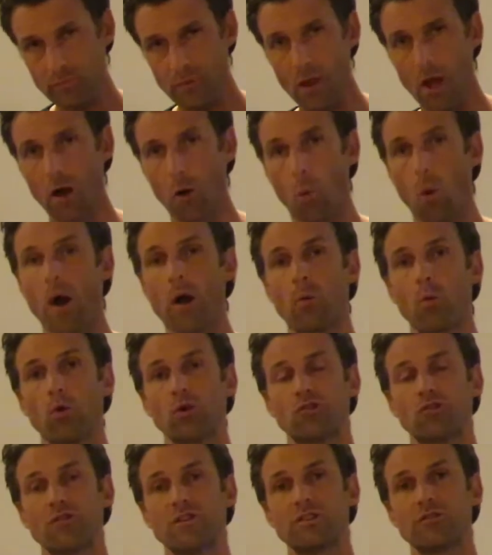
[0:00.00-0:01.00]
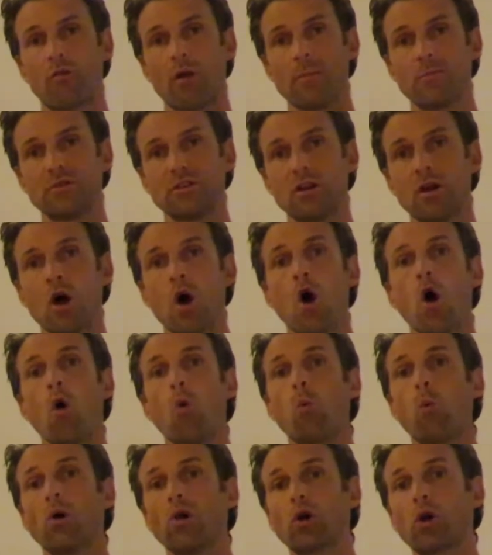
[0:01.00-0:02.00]
a white water interruption,
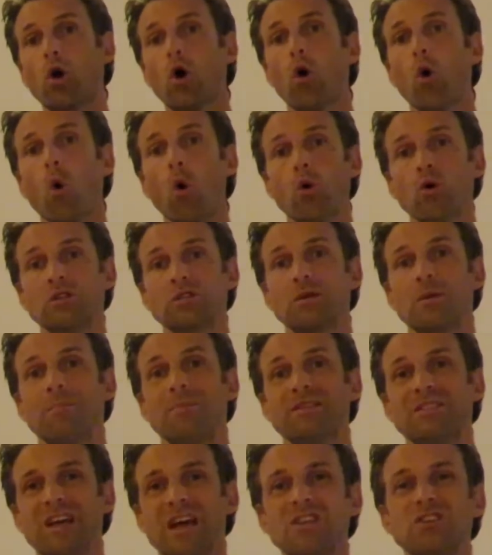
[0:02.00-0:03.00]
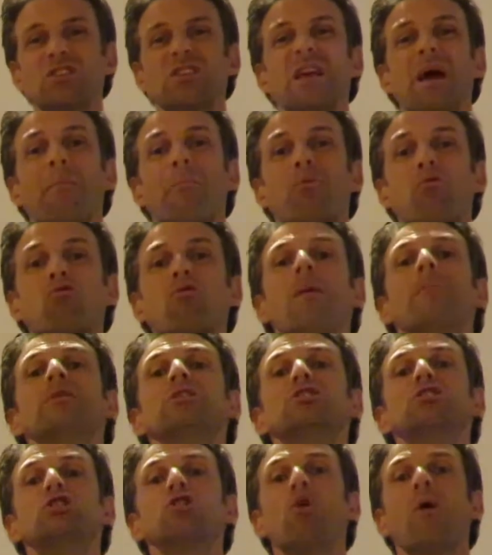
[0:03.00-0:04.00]
will cause potentially a
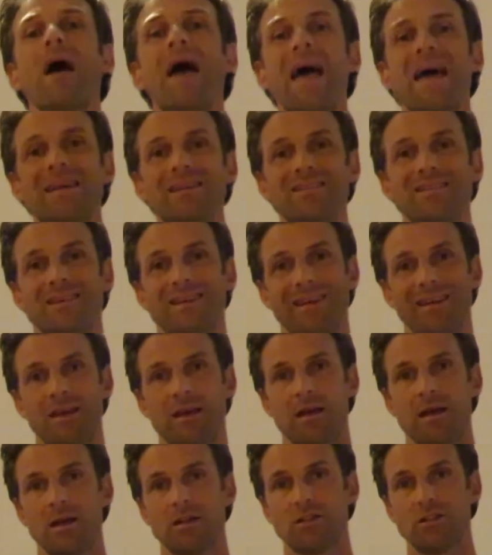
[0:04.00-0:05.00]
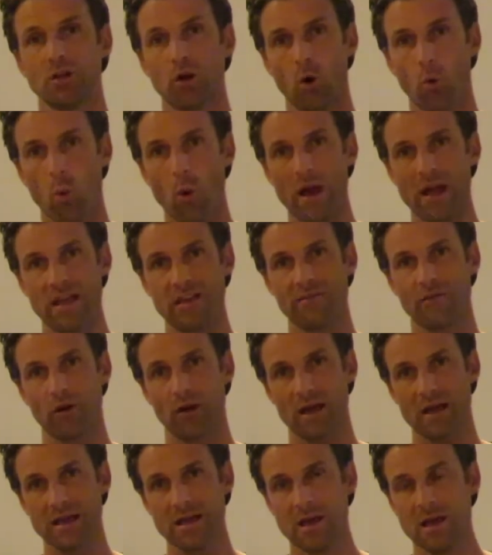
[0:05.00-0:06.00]
premature ending to your wave,
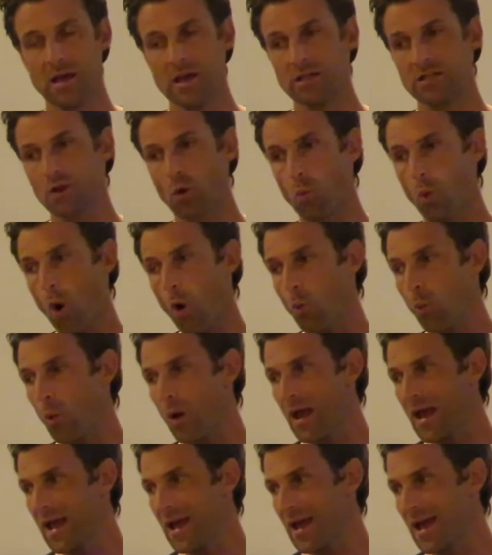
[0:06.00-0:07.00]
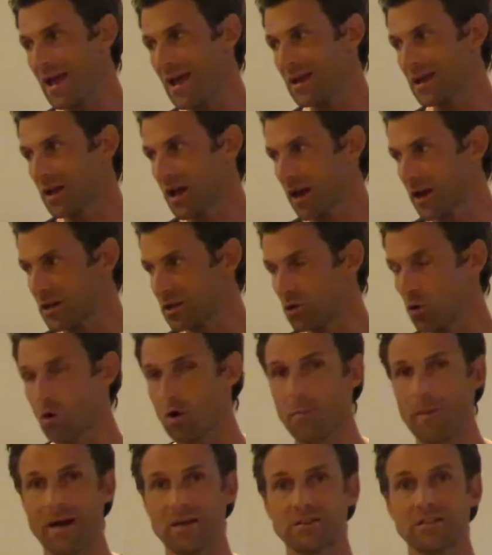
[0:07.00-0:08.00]
okay? So what we're going to talk
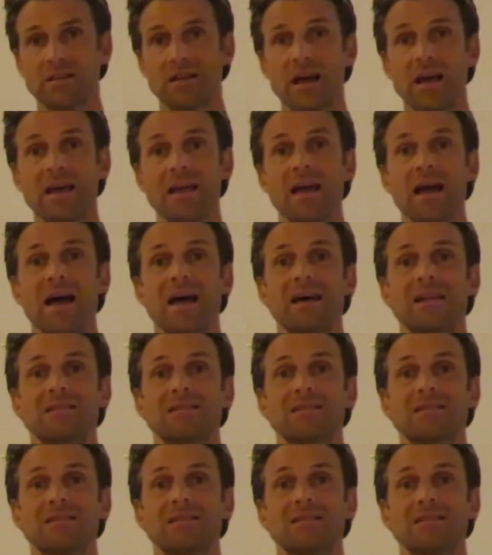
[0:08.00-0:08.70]
about today and